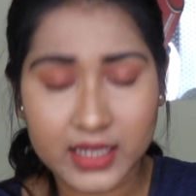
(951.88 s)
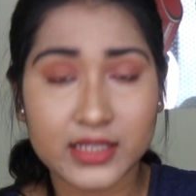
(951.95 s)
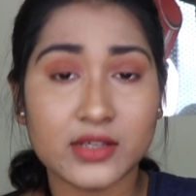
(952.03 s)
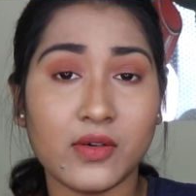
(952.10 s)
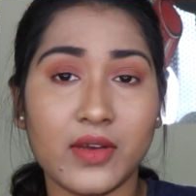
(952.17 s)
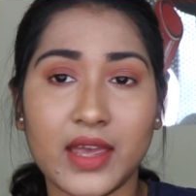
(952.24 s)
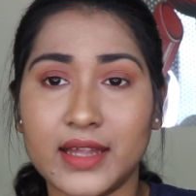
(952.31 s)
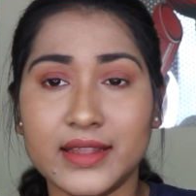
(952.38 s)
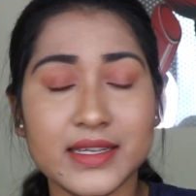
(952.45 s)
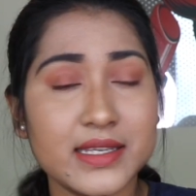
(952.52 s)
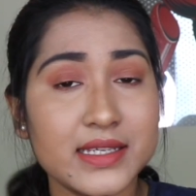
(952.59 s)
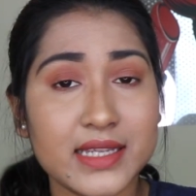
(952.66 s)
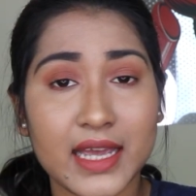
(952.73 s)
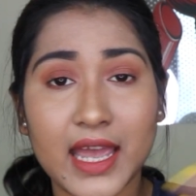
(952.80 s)
So yeah,
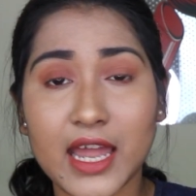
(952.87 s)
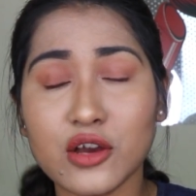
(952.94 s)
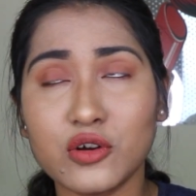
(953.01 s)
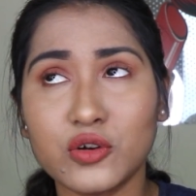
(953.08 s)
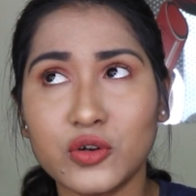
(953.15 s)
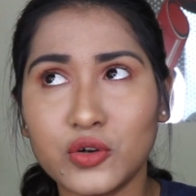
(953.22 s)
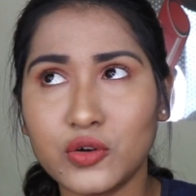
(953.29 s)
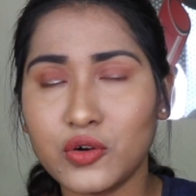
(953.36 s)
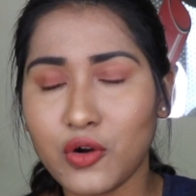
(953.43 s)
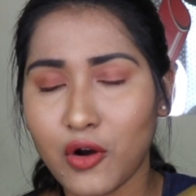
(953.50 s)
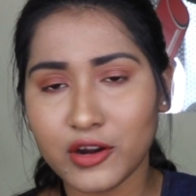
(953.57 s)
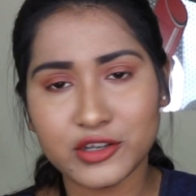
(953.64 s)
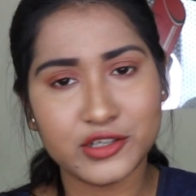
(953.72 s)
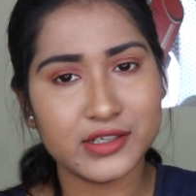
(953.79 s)
this is again a
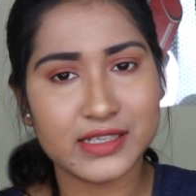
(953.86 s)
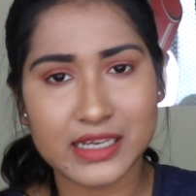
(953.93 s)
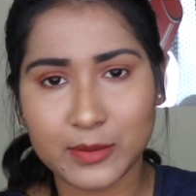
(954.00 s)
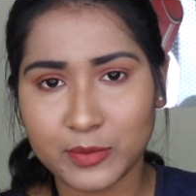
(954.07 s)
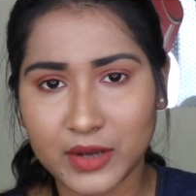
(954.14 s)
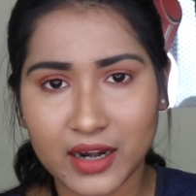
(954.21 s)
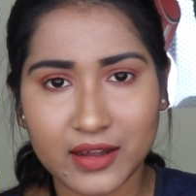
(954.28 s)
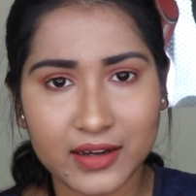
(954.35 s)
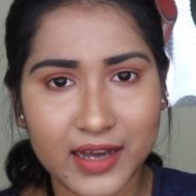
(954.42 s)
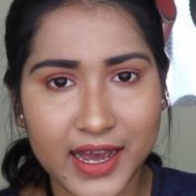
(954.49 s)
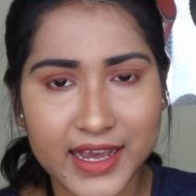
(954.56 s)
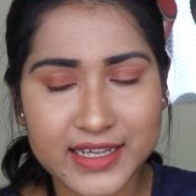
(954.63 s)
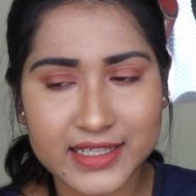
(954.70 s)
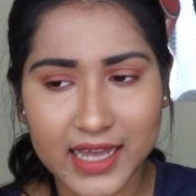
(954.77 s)
gorgeous lip color, guys.